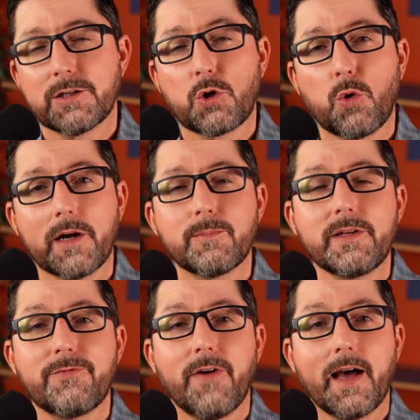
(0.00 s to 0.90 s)

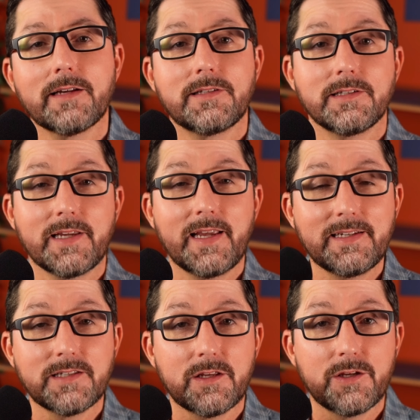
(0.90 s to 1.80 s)
incredibly fast, it's
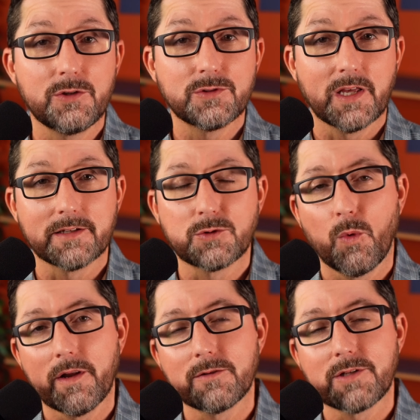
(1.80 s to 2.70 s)
easy to use, and it's
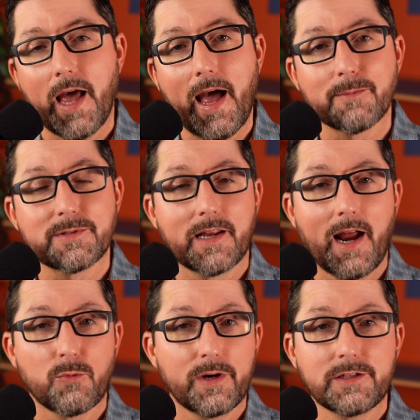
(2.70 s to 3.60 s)
one of those apps that I
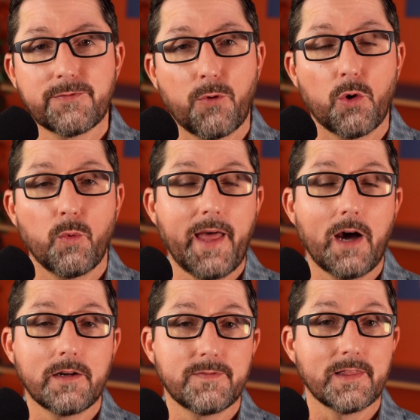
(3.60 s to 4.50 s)
reach for
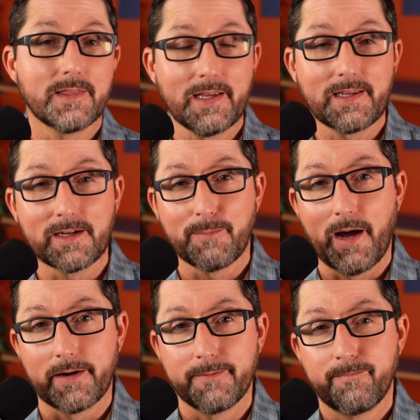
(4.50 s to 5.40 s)
without even thinking
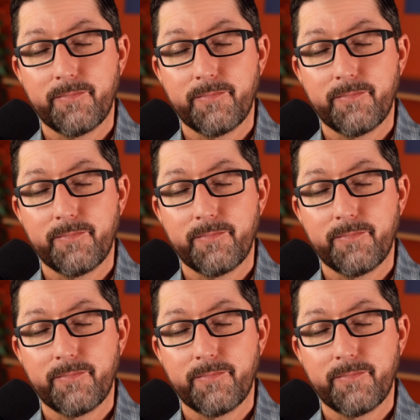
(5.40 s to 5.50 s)
about it.